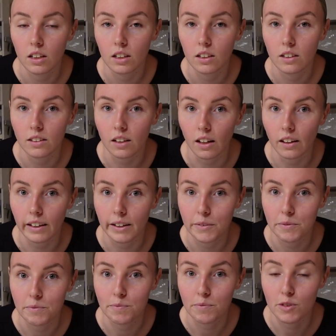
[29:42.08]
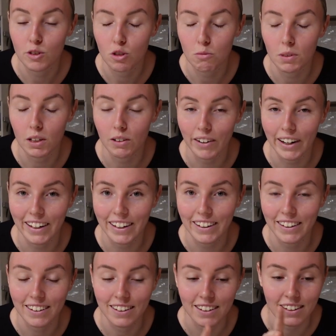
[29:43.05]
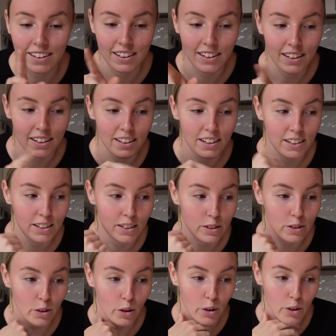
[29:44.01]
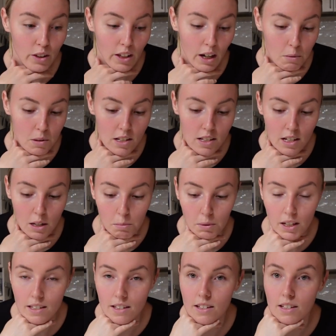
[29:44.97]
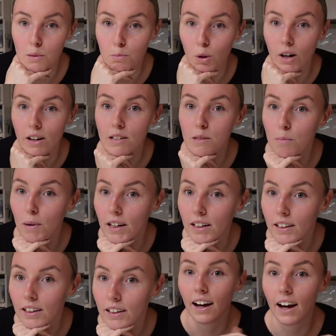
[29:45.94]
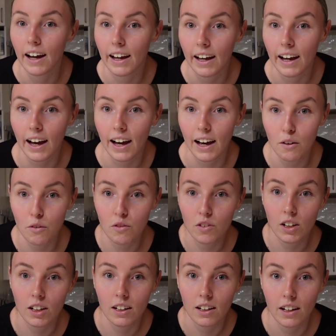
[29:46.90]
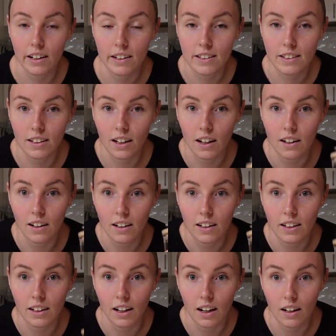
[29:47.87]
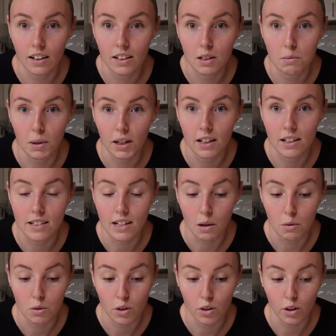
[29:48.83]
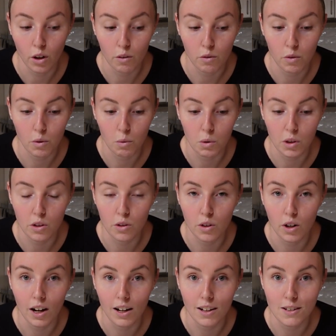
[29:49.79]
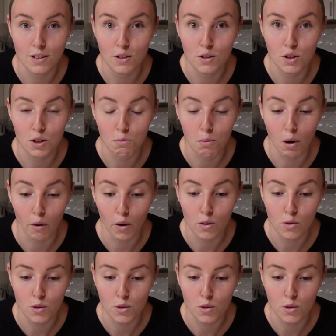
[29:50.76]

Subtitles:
Sally, to be ready. So that was a pleasant surprise, but I have a starter here to bake a sourdough loaf with you guys tomorrow.